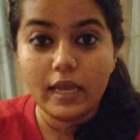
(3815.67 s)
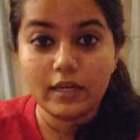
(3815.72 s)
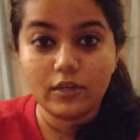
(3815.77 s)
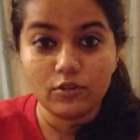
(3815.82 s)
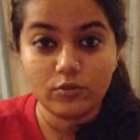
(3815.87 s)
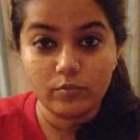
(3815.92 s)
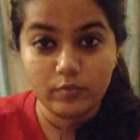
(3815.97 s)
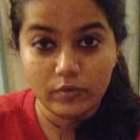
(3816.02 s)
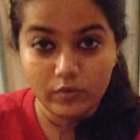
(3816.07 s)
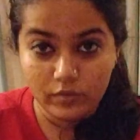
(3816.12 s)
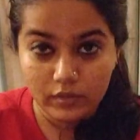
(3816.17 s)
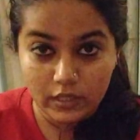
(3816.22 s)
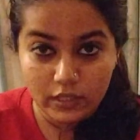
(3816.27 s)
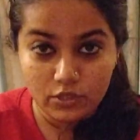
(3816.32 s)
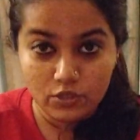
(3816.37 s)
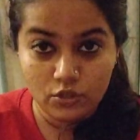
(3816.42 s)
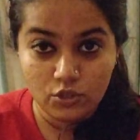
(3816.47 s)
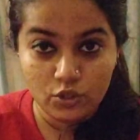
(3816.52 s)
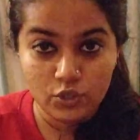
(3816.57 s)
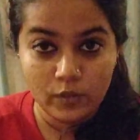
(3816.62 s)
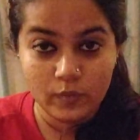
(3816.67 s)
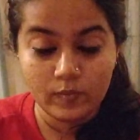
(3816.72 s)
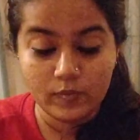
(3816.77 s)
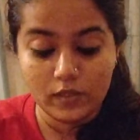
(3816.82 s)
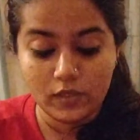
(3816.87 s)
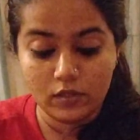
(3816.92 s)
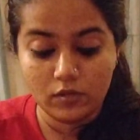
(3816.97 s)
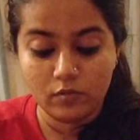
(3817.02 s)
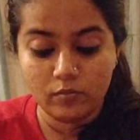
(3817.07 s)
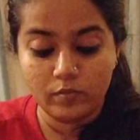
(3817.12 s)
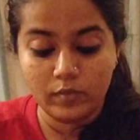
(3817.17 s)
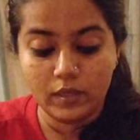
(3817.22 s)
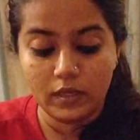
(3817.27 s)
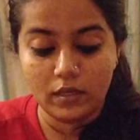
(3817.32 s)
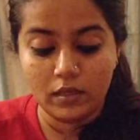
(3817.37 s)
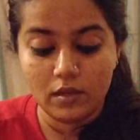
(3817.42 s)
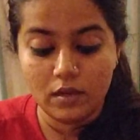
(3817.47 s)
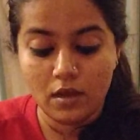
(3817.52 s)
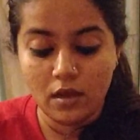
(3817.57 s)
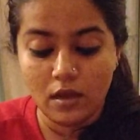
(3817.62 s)
it could be relationships, it could
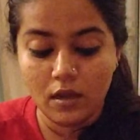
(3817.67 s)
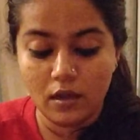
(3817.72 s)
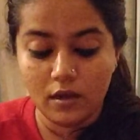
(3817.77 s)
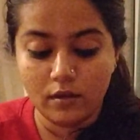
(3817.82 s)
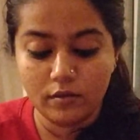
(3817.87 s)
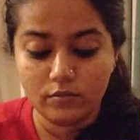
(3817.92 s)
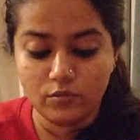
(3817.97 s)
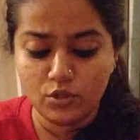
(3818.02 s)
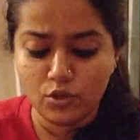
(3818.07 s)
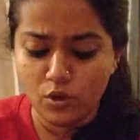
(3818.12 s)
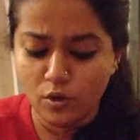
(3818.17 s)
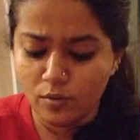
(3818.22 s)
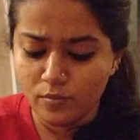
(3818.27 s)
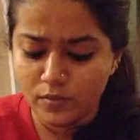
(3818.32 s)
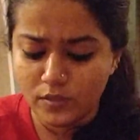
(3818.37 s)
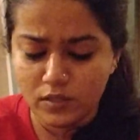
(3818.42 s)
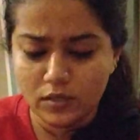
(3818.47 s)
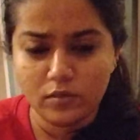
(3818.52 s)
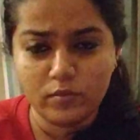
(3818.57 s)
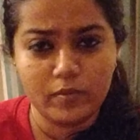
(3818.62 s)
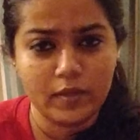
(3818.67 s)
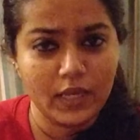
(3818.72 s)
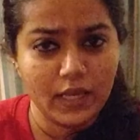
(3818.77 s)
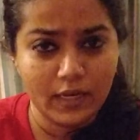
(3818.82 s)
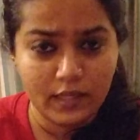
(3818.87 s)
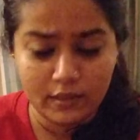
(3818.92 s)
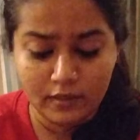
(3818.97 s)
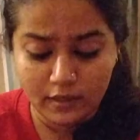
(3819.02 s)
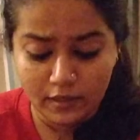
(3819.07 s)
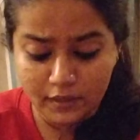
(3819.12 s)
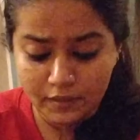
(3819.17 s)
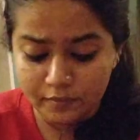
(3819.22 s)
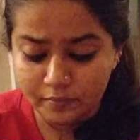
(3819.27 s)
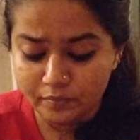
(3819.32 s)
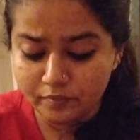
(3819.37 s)
be jobs, it could be anything.